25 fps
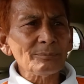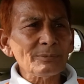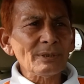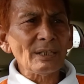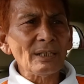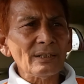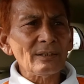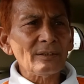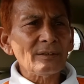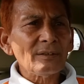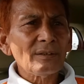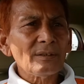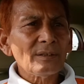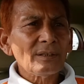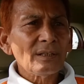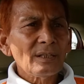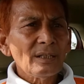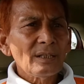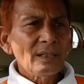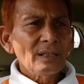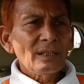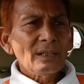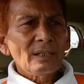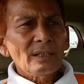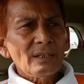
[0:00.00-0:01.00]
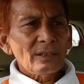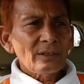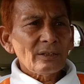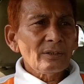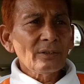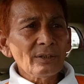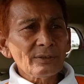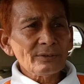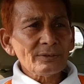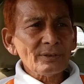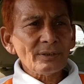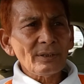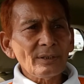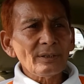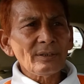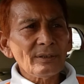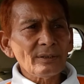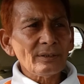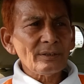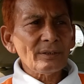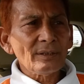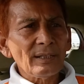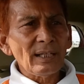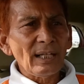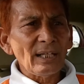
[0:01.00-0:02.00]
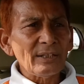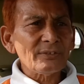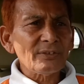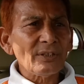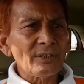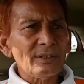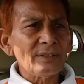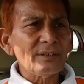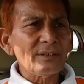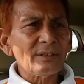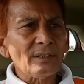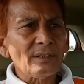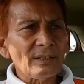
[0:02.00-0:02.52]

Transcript: glittering, blazing, radiating,